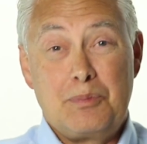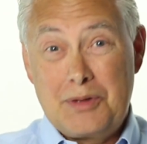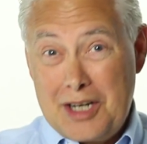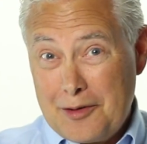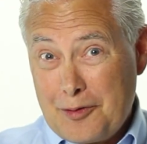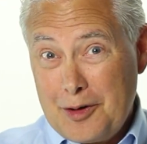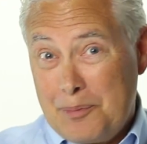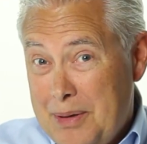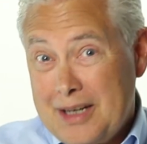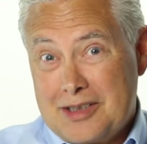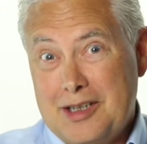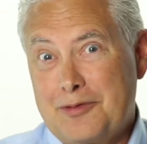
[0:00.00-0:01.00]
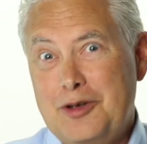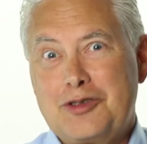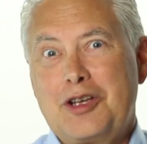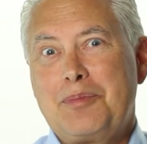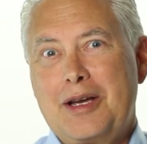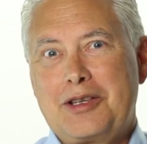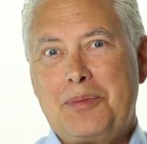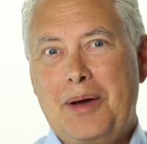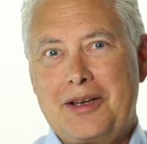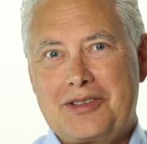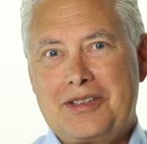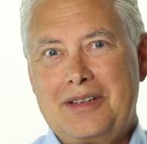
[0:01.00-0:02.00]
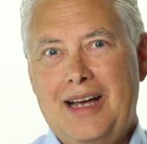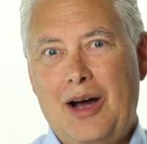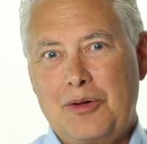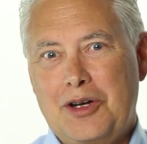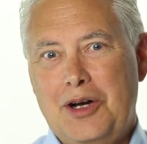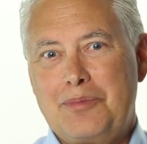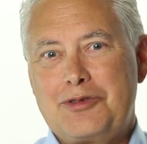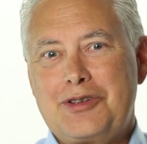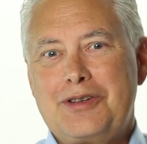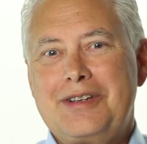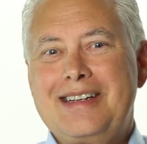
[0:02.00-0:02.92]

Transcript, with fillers: different biggest difference and make the best outcomes.